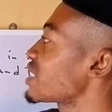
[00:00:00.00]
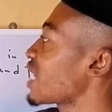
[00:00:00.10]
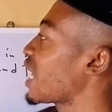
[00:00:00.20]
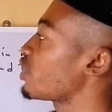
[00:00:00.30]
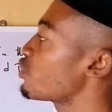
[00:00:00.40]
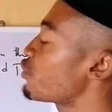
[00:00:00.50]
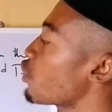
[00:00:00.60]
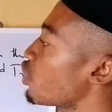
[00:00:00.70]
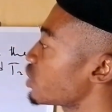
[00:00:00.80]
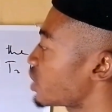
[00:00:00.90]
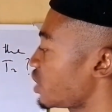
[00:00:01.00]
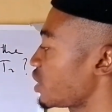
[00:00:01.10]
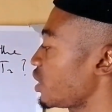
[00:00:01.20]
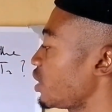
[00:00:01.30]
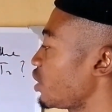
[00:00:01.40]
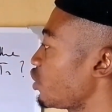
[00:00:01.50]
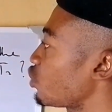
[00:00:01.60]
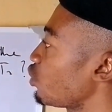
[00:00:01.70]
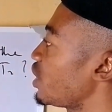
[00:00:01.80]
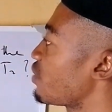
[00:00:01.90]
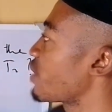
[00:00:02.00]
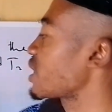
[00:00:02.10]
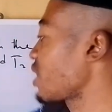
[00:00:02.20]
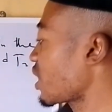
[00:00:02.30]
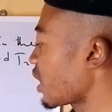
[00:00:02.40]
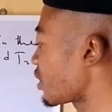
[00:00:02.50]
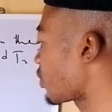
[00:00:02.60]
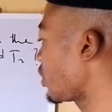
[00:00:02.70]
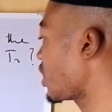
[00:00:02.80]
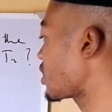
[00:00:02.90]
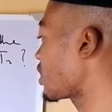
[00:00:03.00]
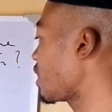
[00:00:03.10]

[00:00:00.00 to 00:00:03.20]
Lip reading: at angle 40 to the vertical. So let's